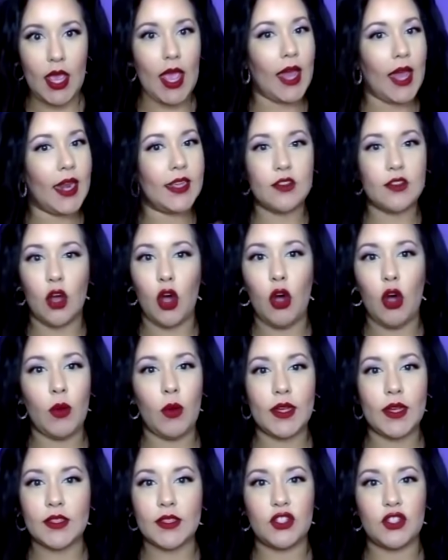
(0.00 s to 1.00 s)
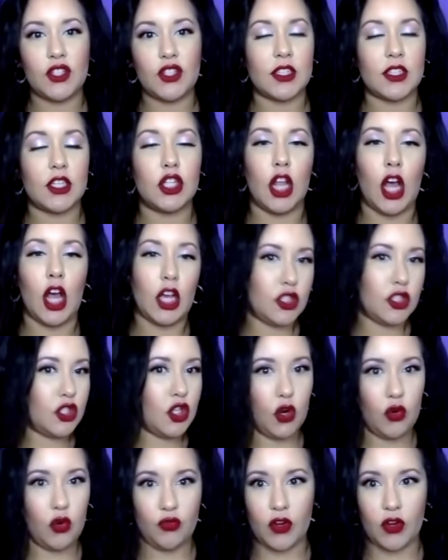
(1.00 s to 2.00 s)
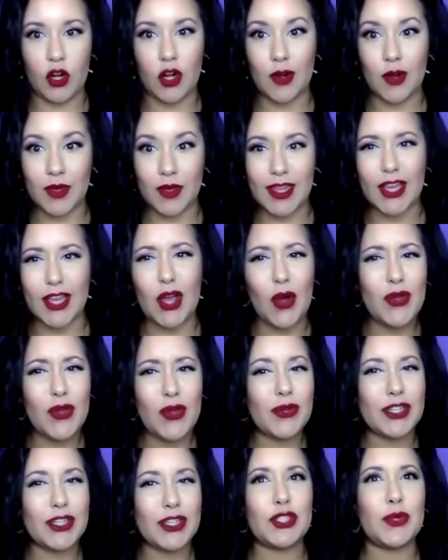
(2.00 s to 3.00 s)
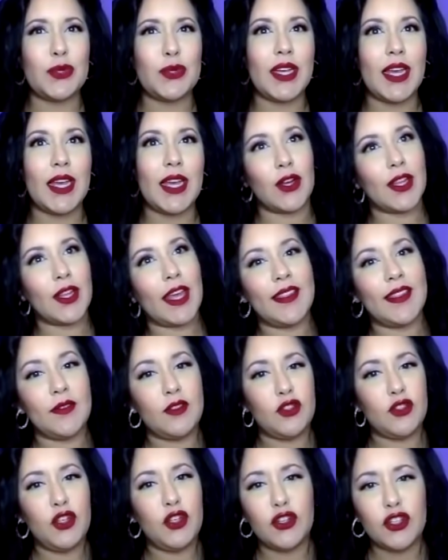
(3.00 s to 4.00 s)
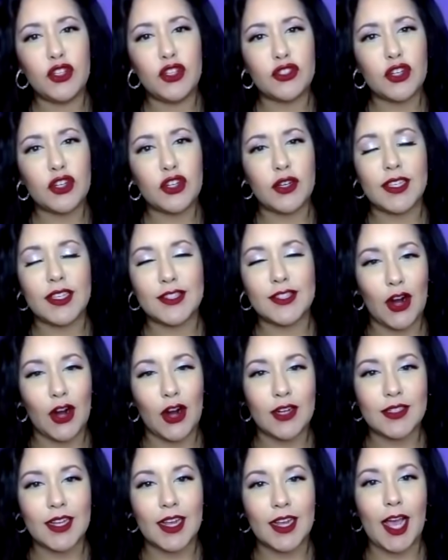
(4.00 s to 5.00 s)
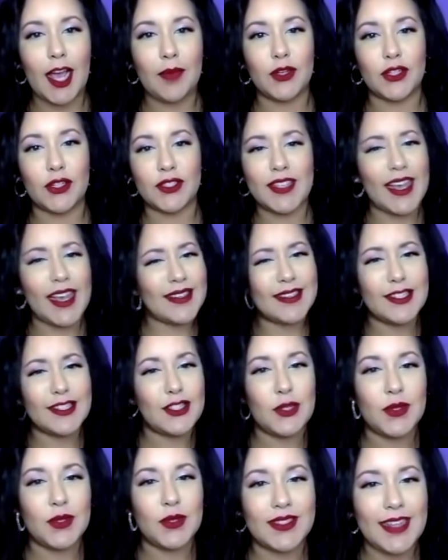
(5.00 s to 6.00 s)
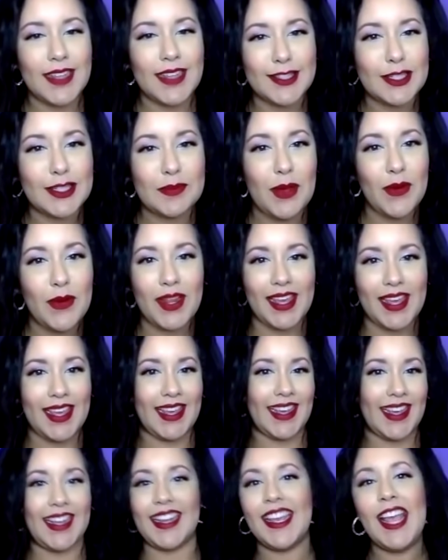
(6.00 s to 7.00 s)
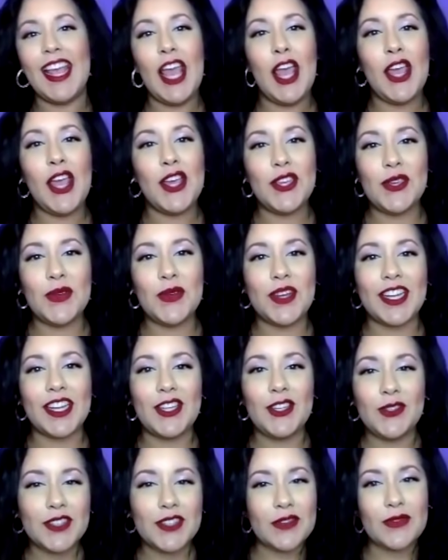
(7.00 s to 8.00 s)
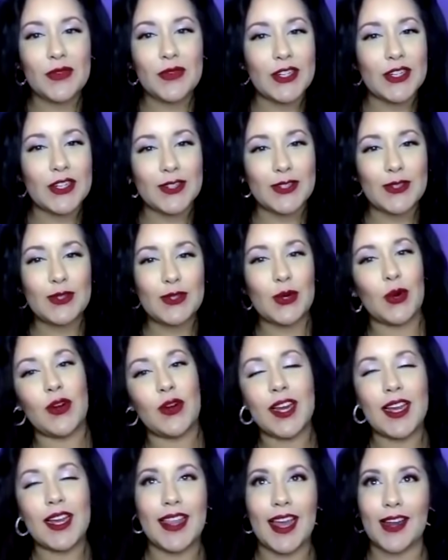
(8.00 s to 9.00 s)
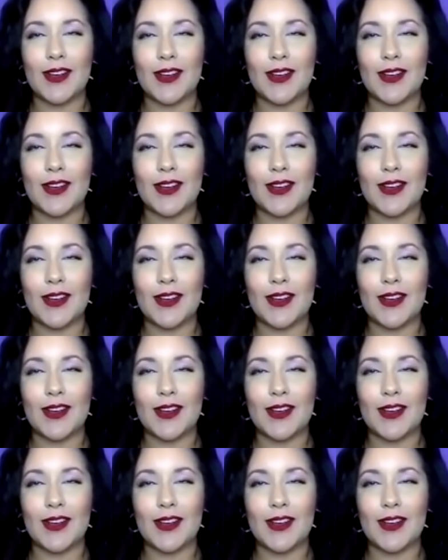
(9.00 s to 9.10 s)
and it's always just glossed over with like, oh, you can do it, or like, you'll turn this hard time, your test, into a testimony, and you can use it for your story. That'll